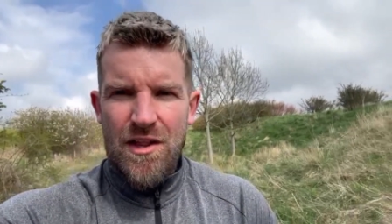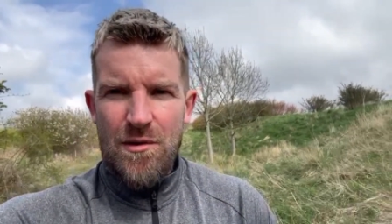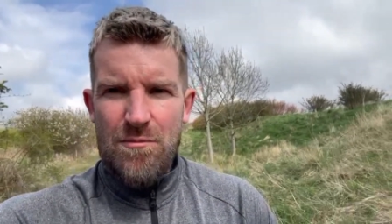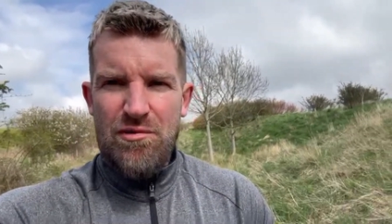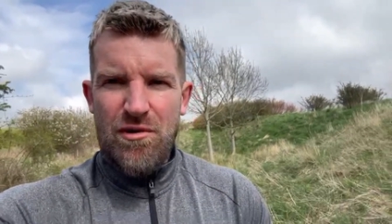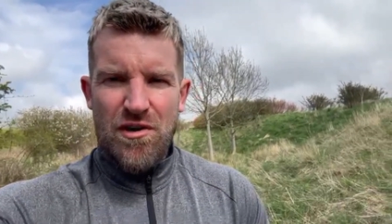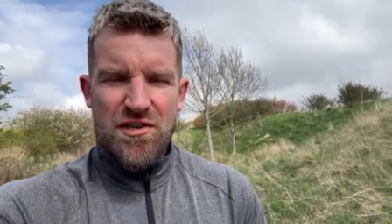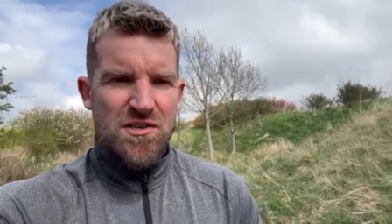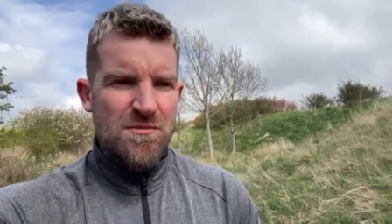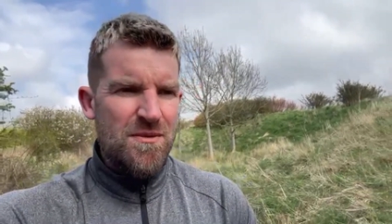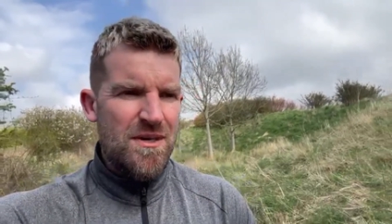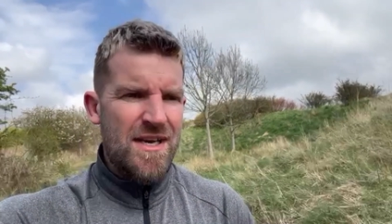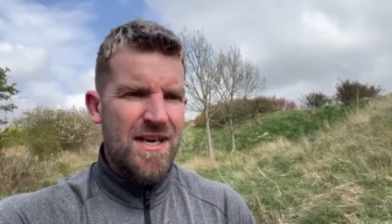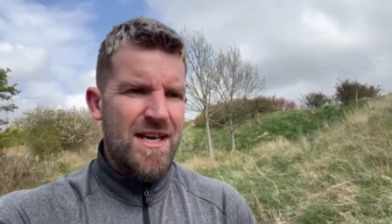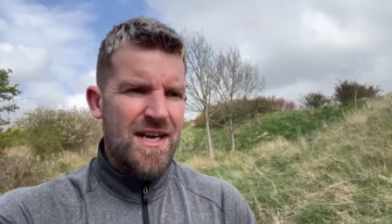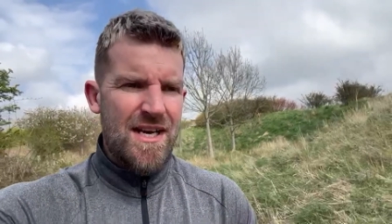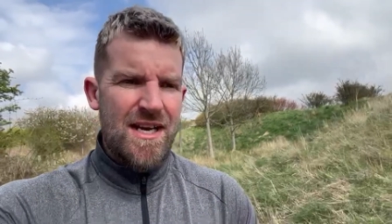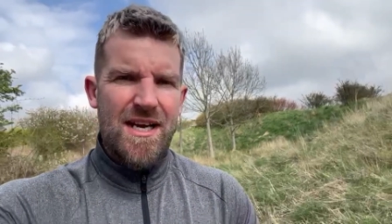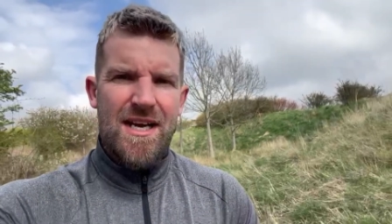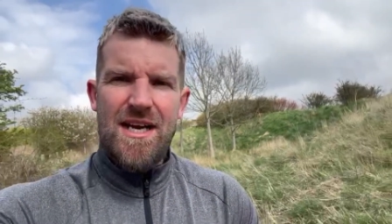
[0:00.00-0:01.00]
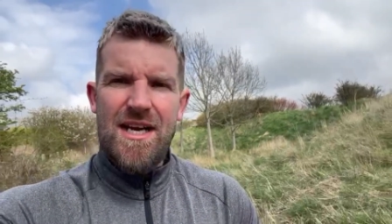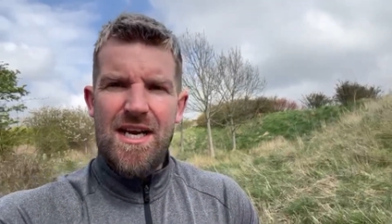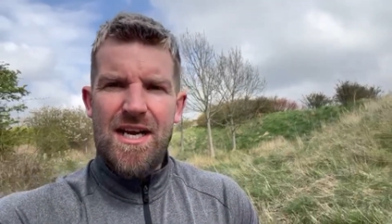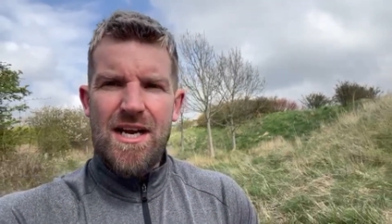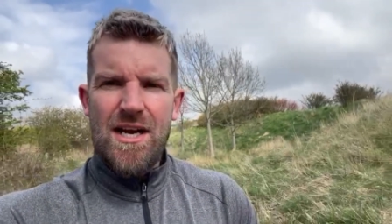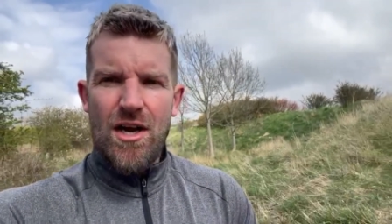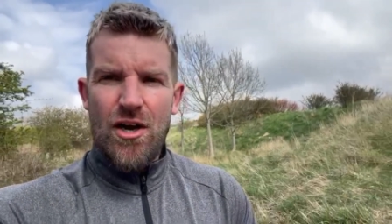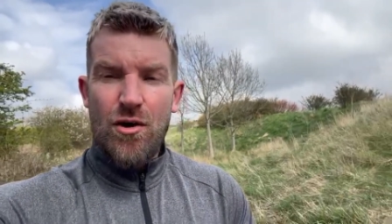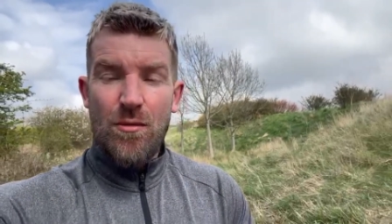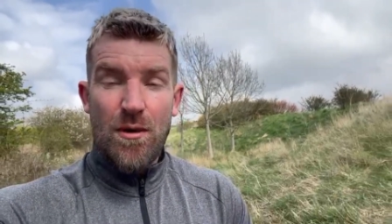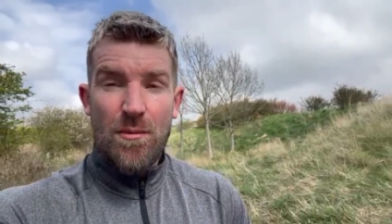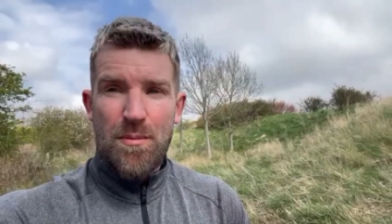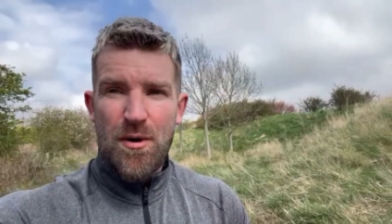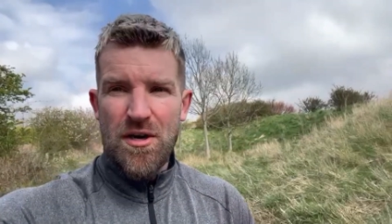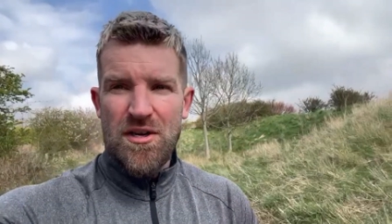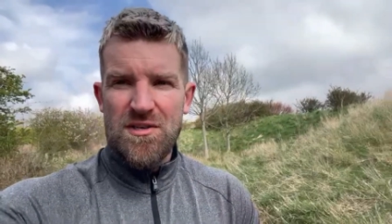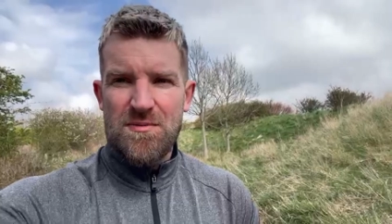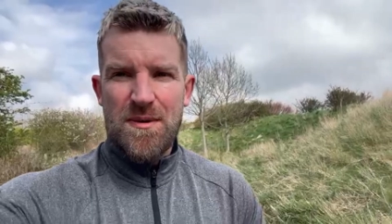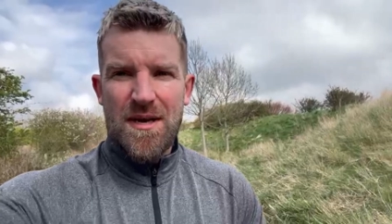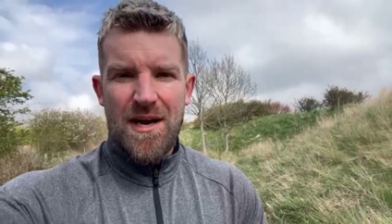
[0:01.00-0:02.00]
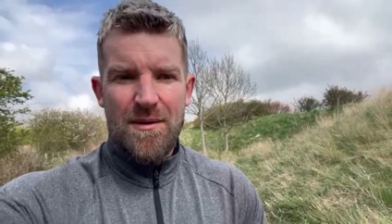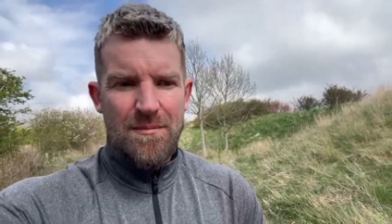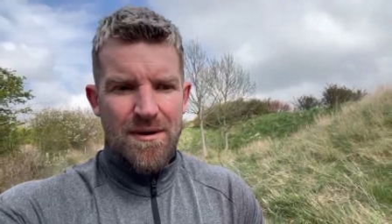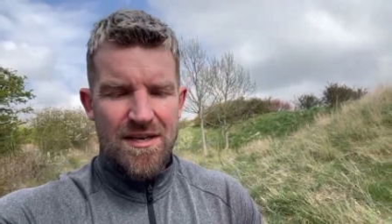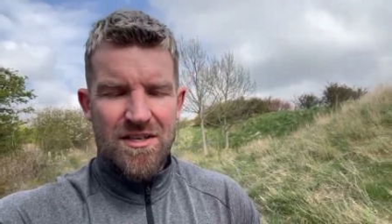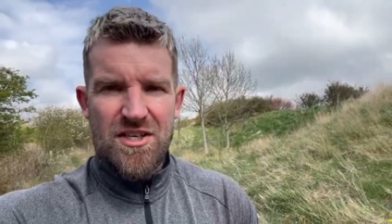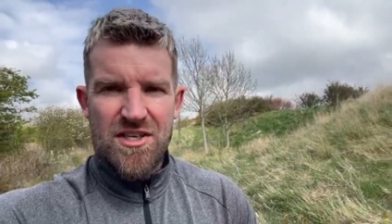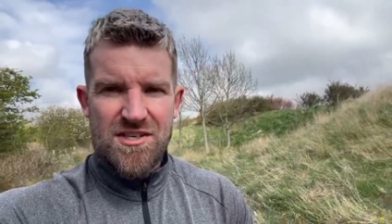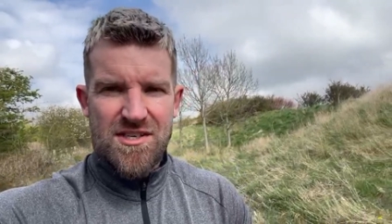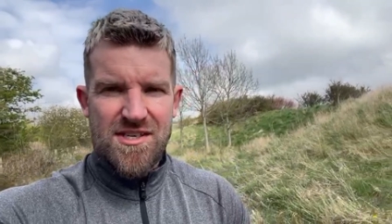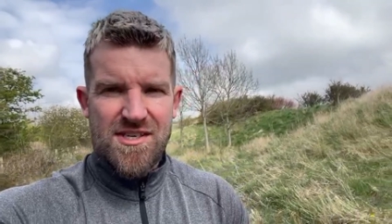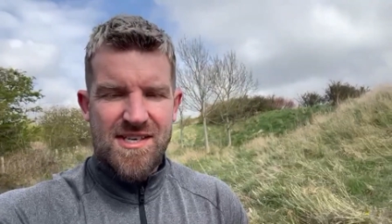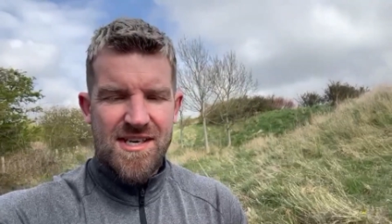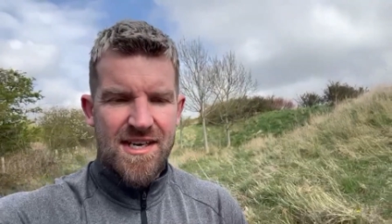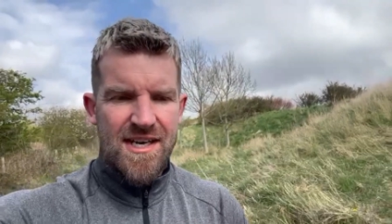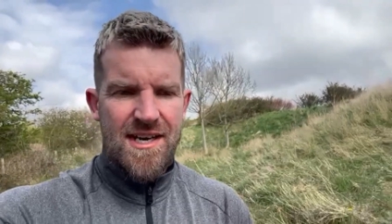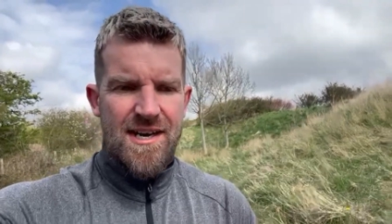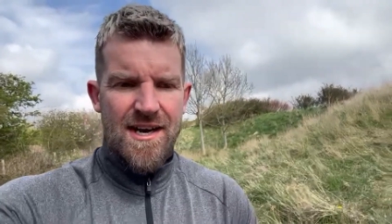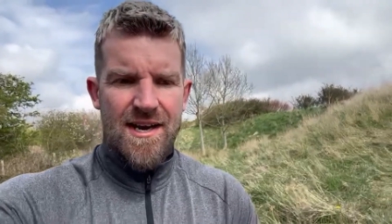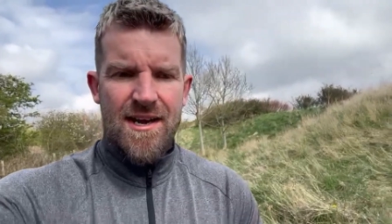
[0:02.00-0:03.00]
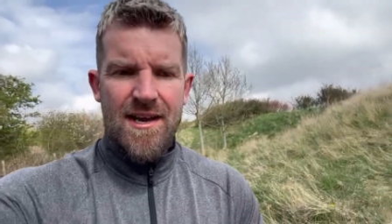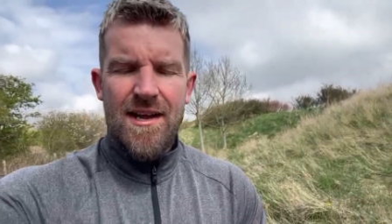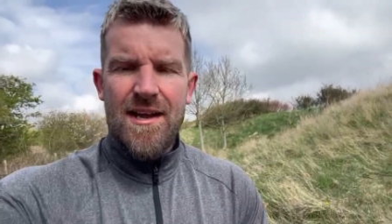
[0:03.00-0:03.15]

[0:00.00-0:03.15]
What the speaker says: approximately a couple of points behind Manchester City,